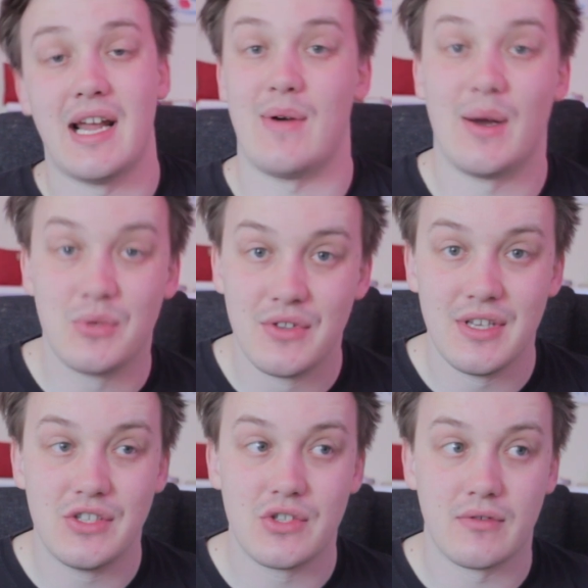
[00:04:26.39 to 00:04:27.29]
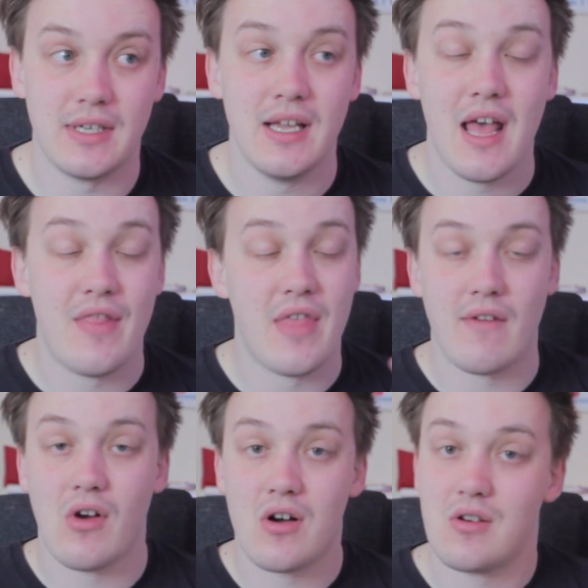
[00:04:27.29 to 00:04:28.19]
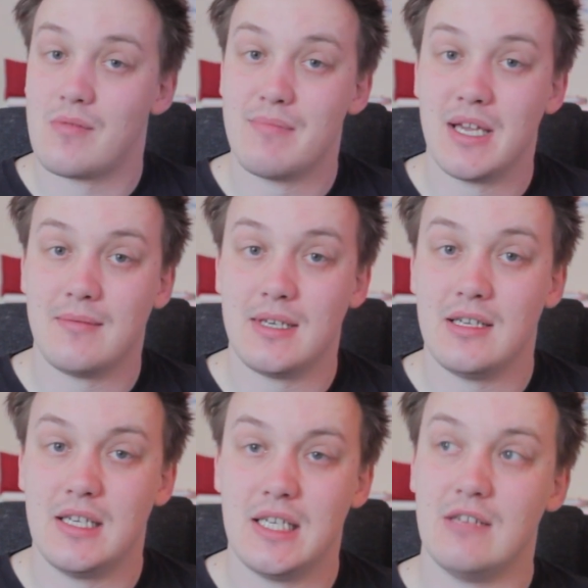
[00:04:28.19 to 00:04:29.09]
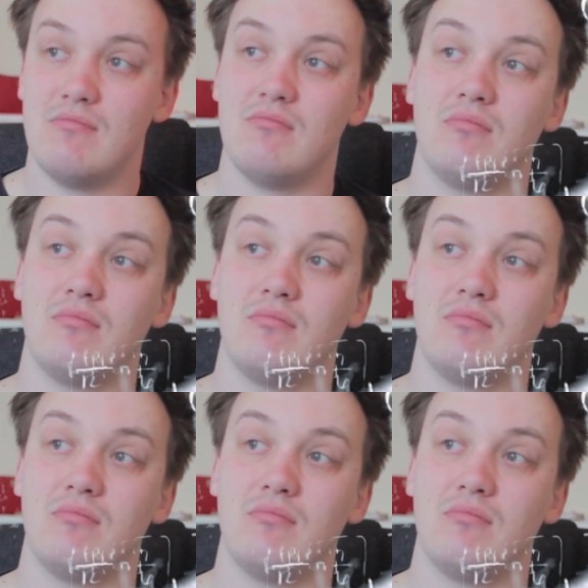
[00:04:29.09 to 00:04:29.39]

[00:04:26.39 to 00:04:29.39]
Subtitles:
Now, out of these 3, there are maybe...